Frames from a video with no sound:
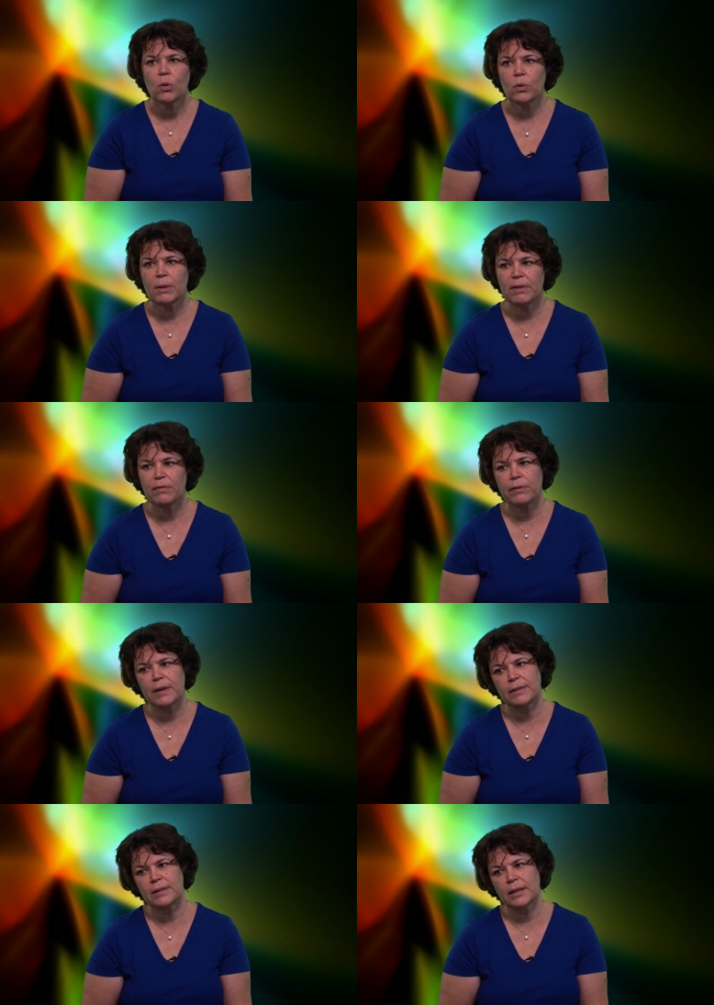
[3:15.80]
will be
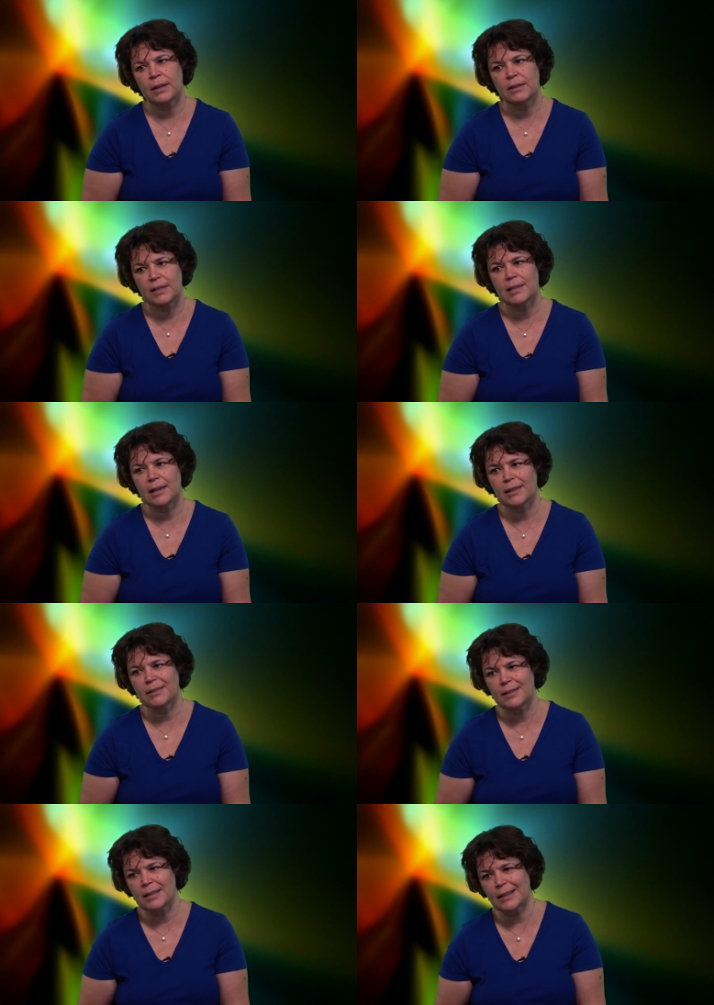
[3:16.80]
facing dislike,
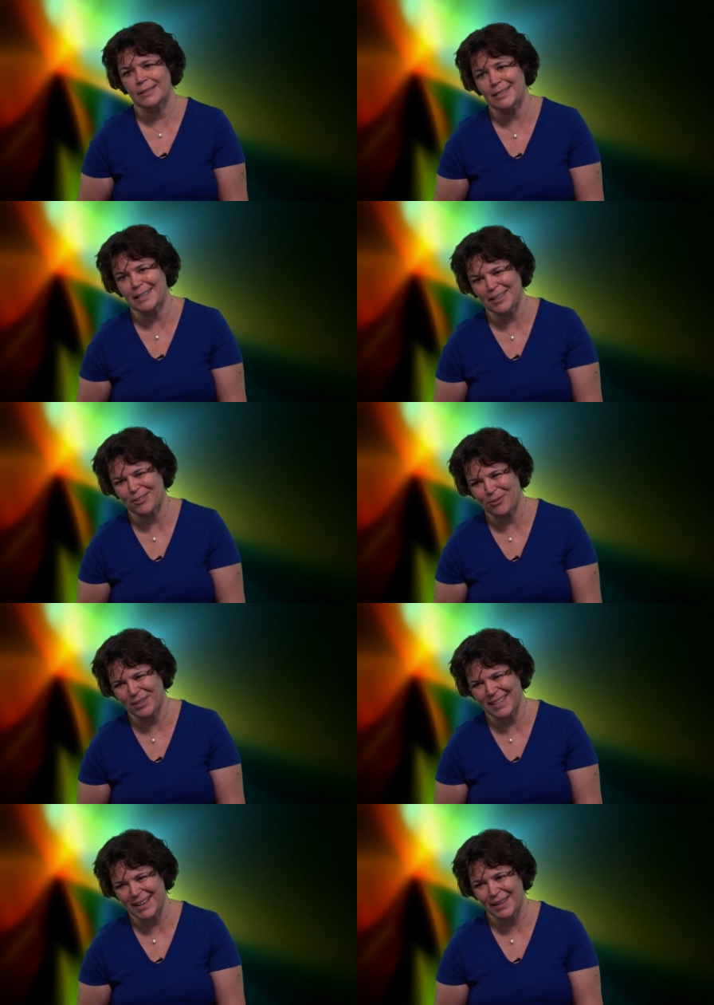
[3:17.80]
dislike, dislike three
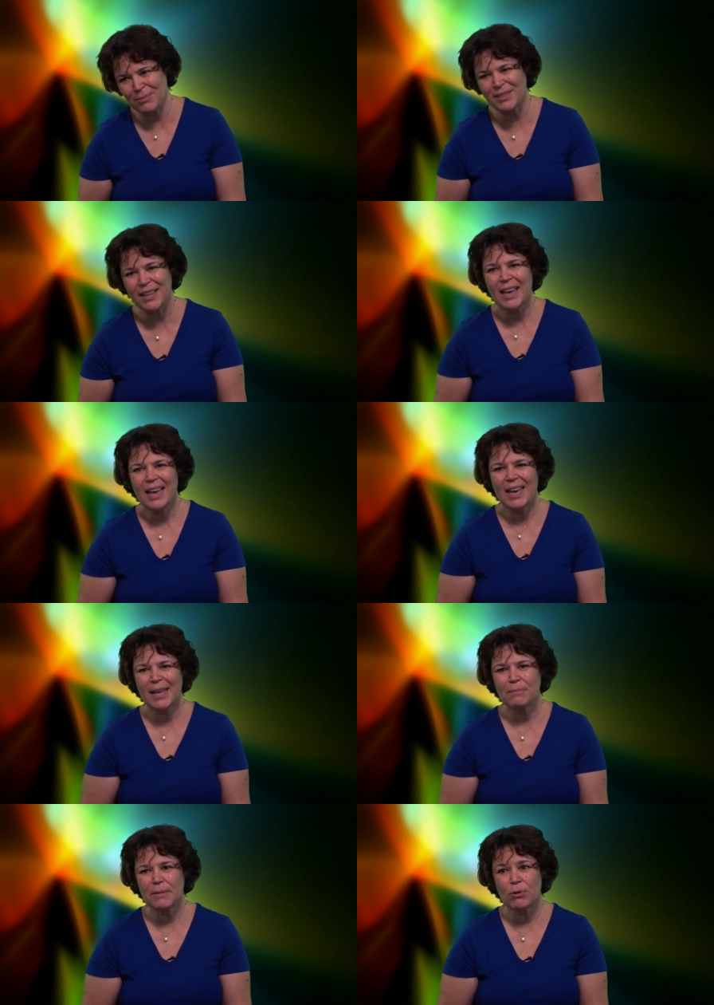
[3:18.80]
times,
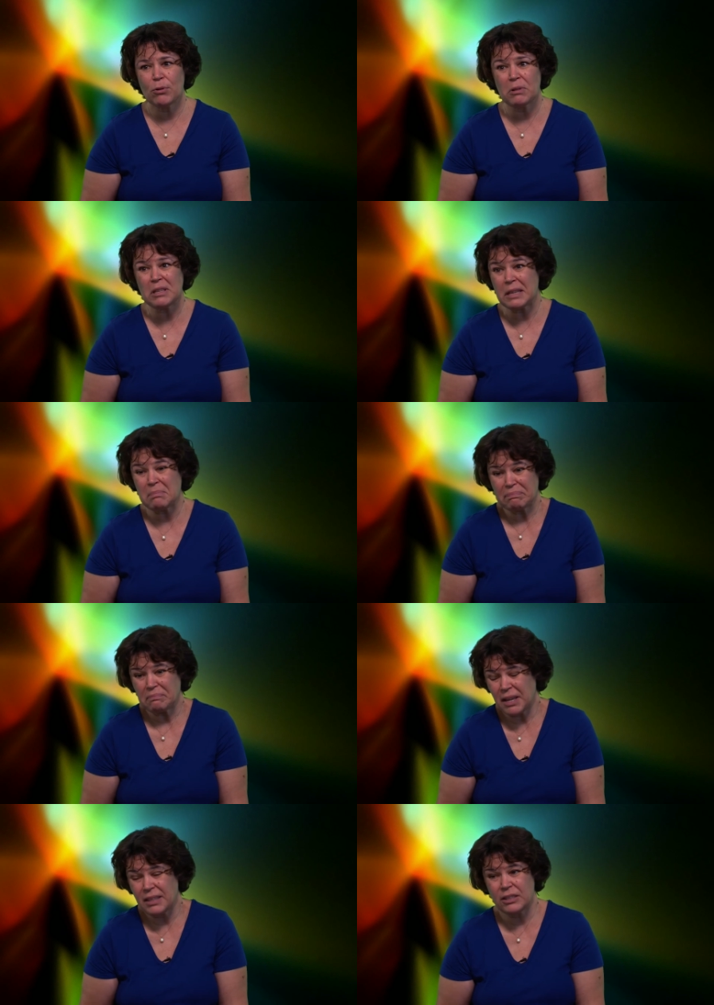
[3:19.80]
and people will say,
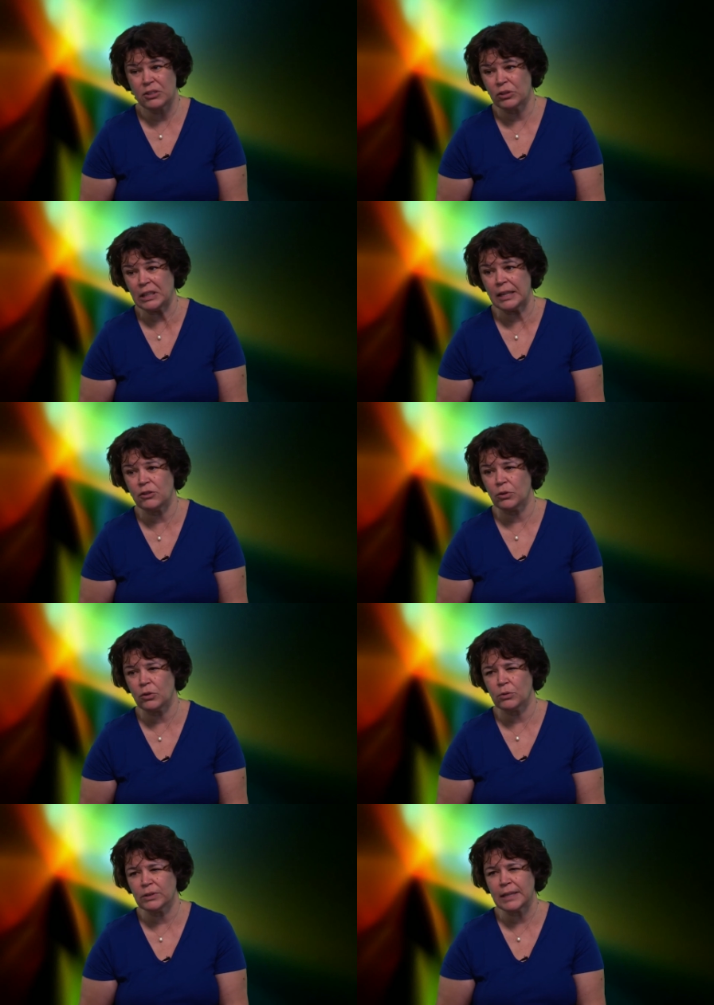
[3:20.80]
I didn't get your
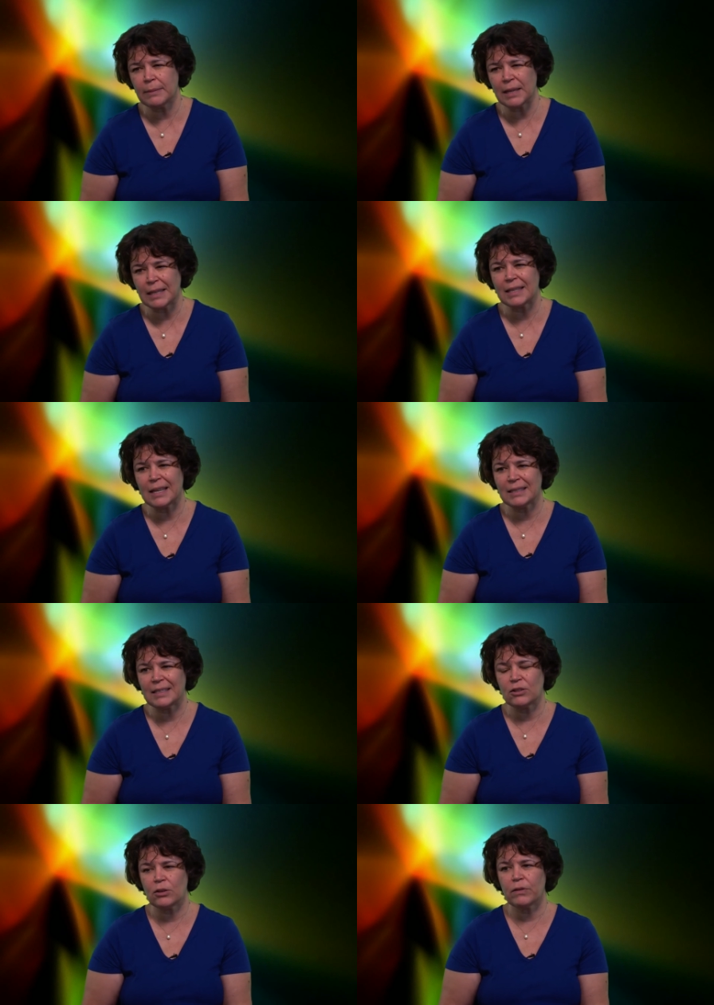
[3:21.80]
concept, and that
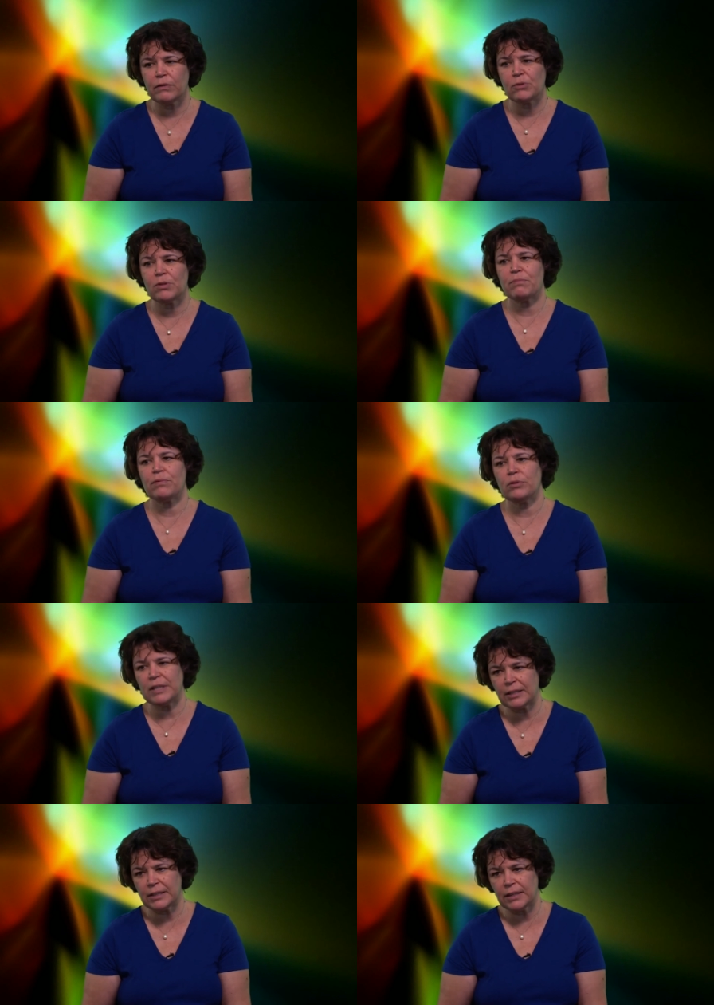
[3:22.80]
is not very
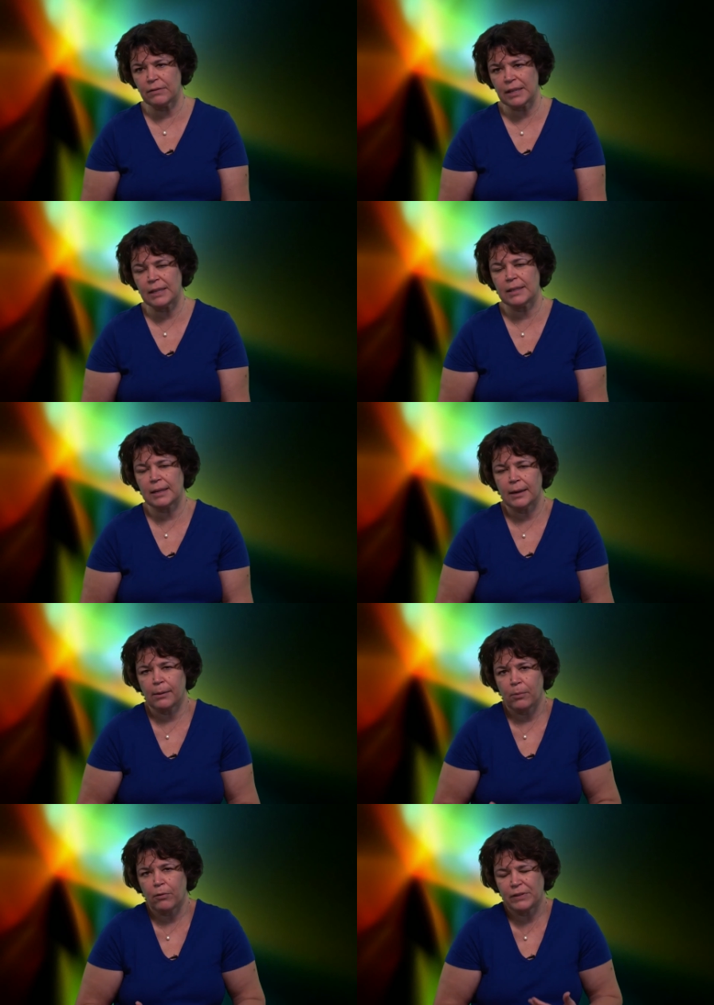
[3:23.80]
productive in
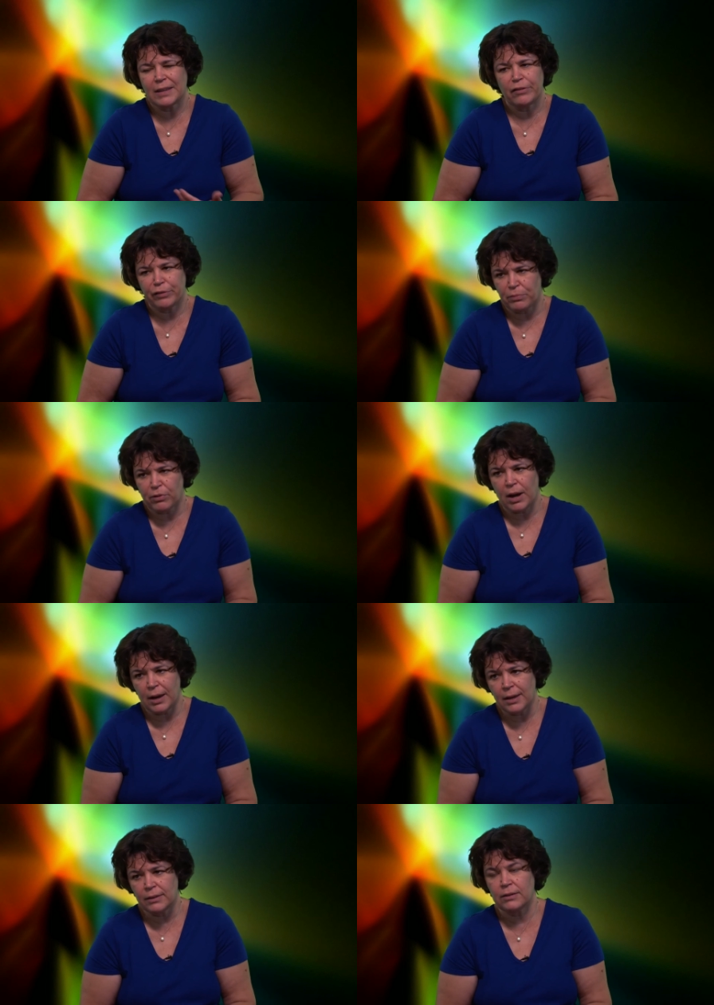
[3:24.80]
terms of
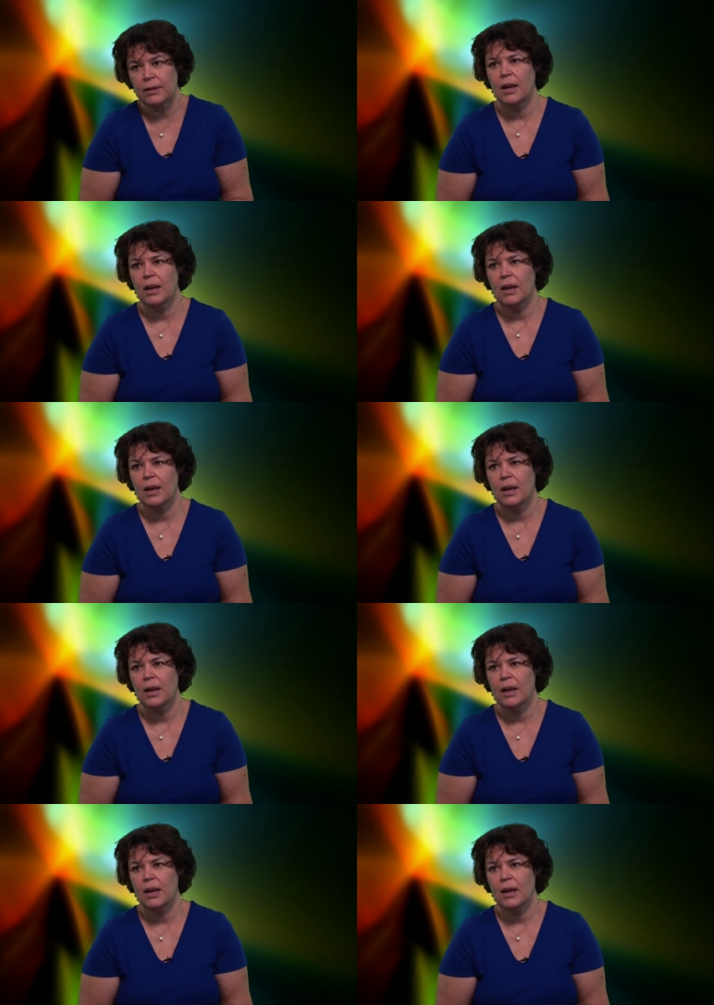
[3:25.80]
self-pride.